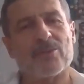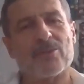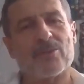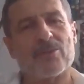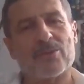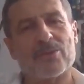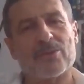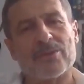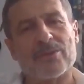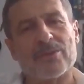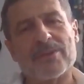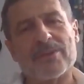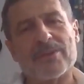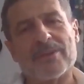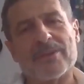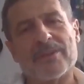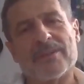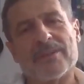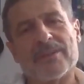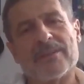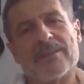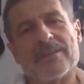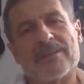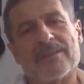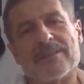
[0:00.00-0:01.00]
I had to
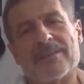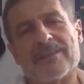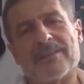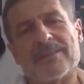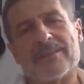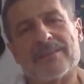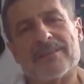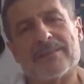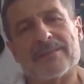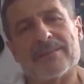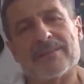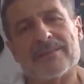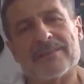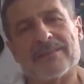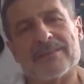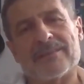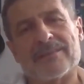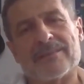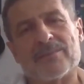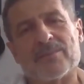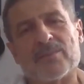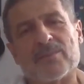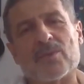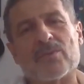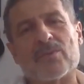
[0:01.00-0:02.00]

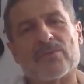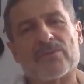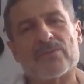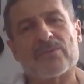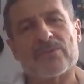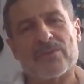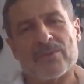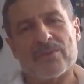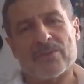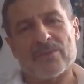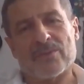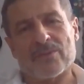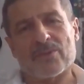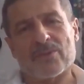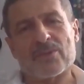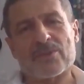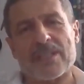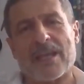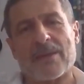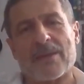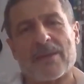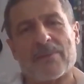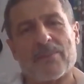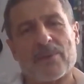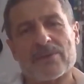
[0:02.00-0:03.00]
move
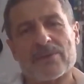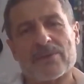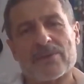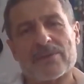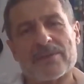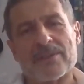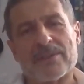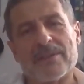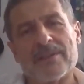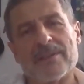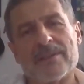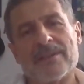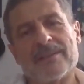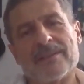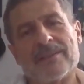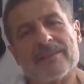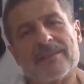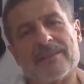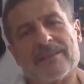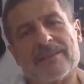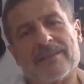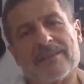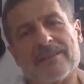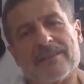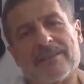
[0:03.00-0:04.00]
to Cyprus.
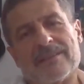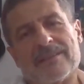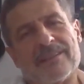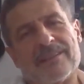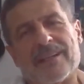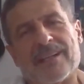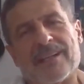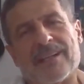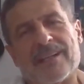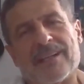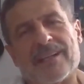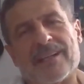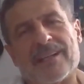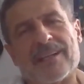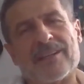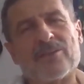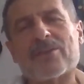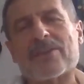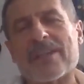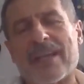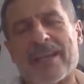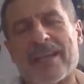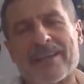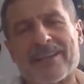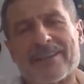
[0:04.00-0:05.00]

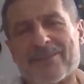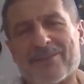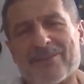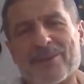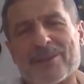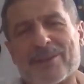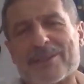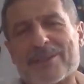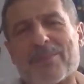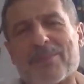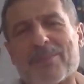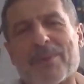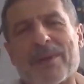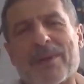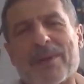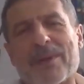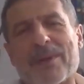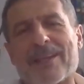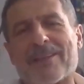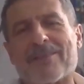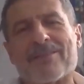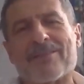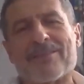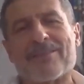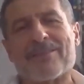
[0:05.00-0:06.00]
I don't like to
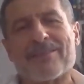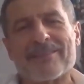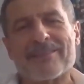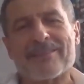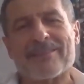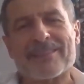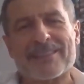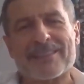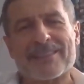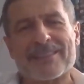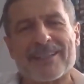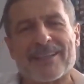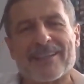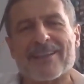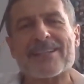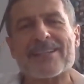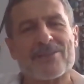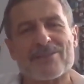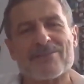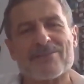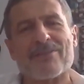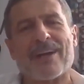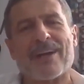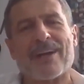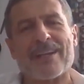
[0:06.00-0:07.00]
explain
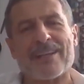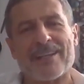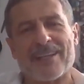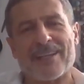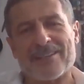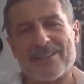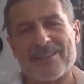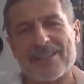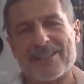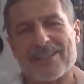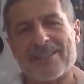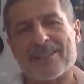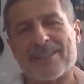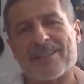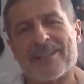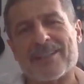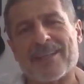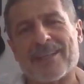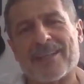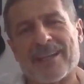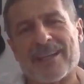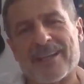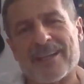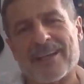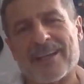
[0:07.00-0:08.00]
the reasons why I
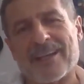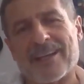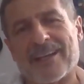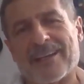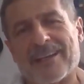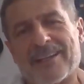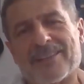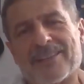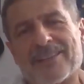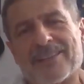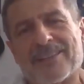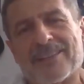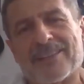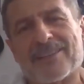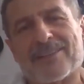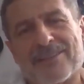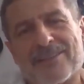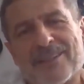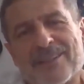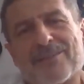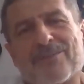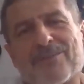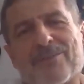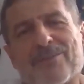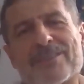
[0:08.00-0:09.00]
did
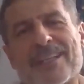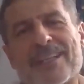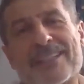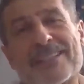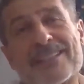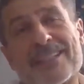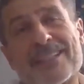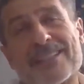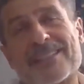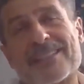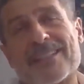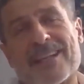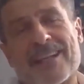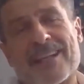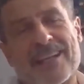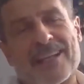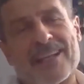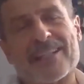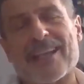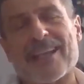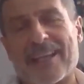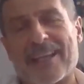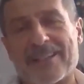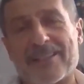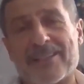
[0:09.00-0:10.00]
it. It was
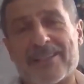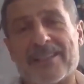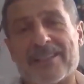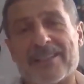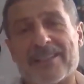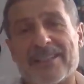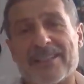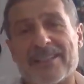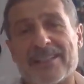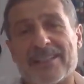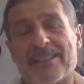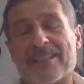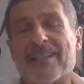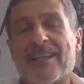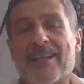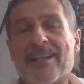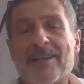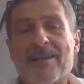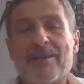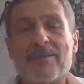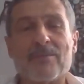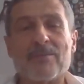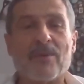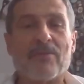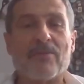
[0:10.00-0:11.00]
necessary and I did
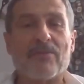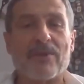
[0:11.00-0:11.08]
it.